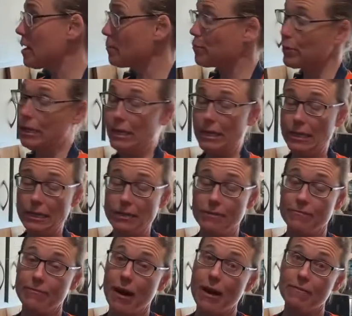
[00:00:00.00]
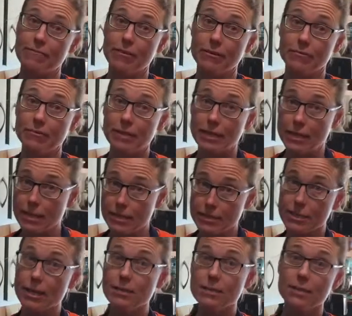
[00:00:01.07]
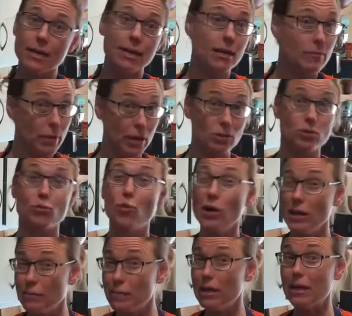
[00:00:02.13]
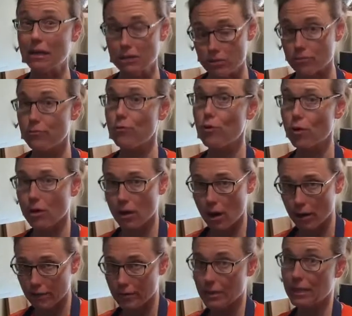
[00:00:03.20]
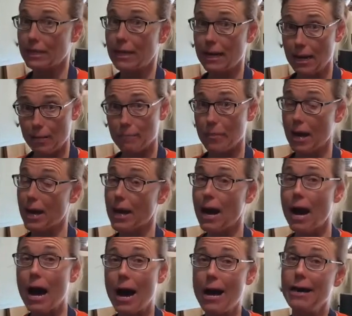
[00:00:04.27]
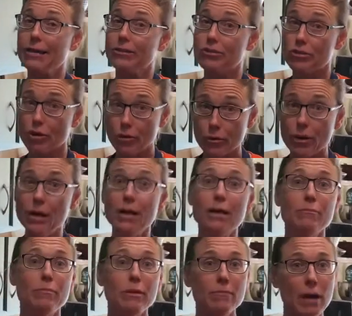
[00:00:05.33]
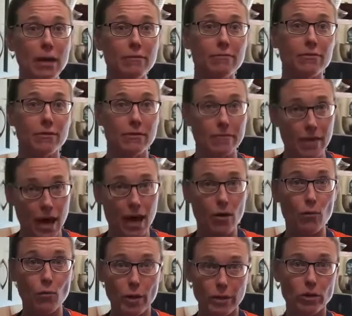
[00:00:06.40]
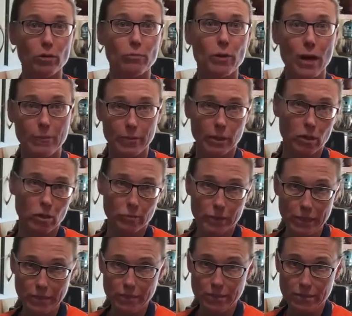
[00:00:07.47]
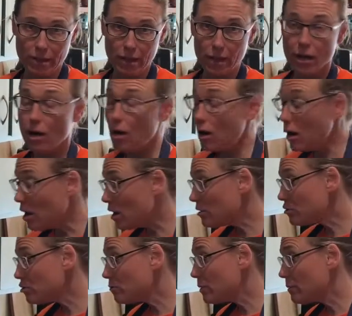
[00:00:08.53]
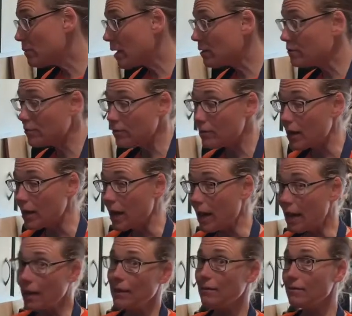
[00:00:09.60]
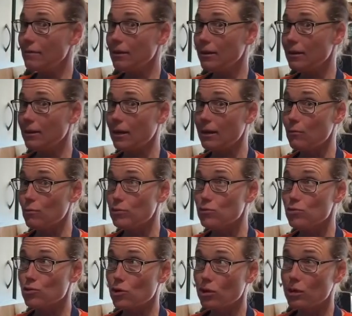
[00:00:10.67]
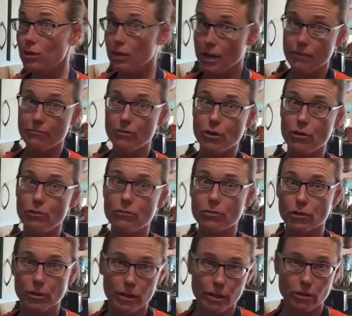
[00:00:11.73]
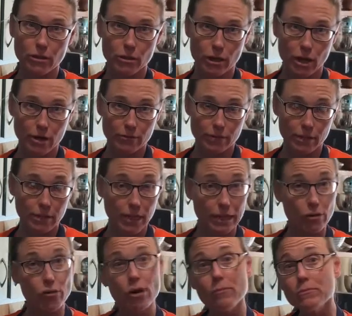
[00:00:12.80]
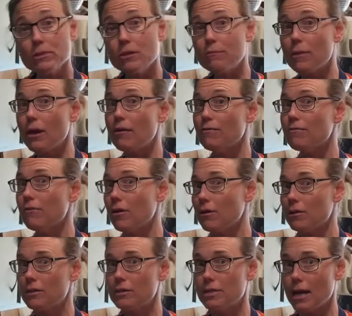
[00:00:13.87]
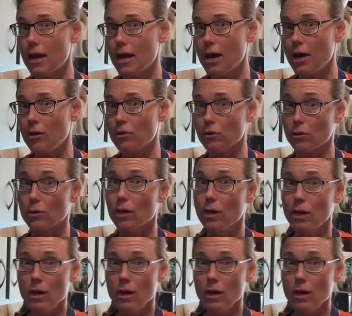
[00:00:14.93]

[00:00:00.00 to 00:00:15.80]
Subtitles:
now preheated to 550. It does take about 20 minutes for an oven to get up that high, so be mindful of that when you're prepping your pizza. Also be mindful that anything that was left over in your oven, like crumbs that may have fallen down or